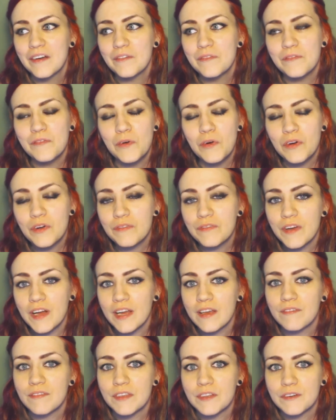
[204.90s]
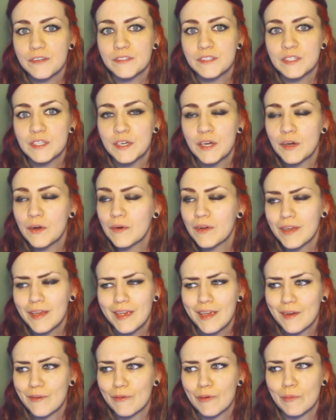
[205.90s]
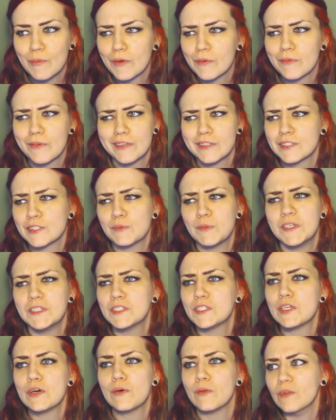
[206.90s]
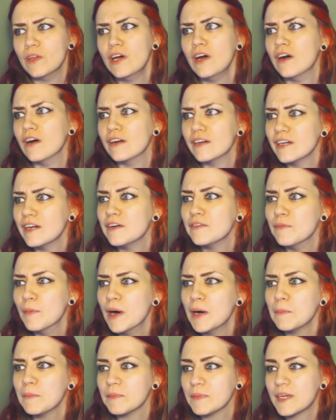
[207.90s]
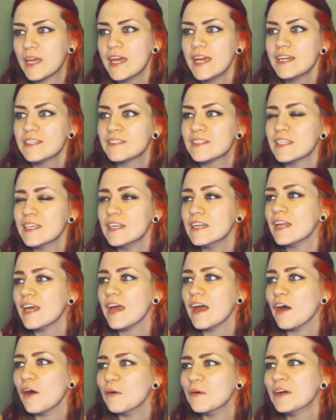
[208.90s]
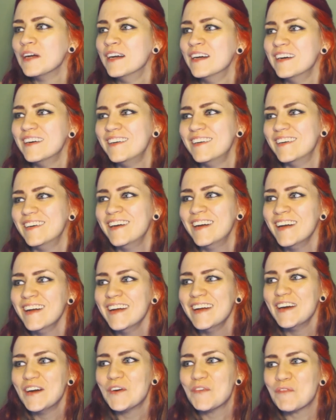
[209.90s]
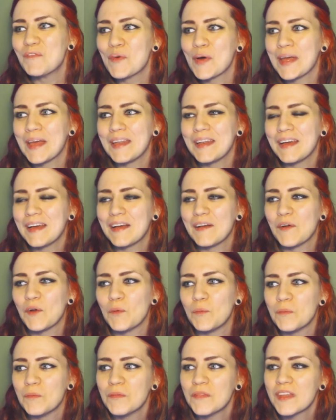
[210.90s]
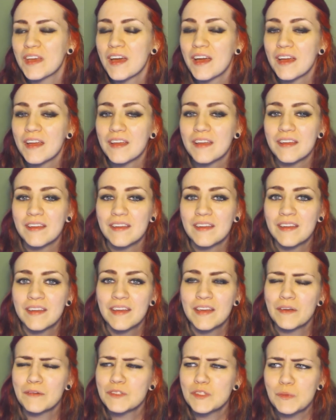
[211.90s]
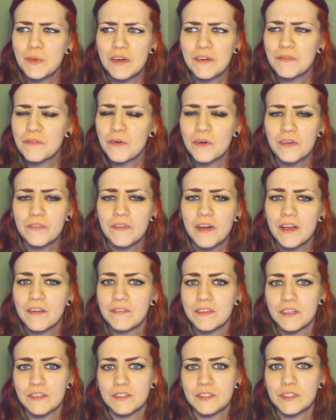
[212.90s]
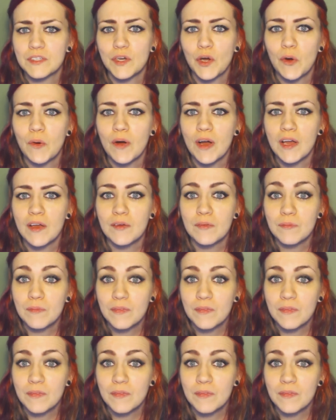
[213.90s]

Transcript: or 5 years ago, I can't remember, it's been so long, I'm Kansan now. But it was about 4 or 5 years ago, I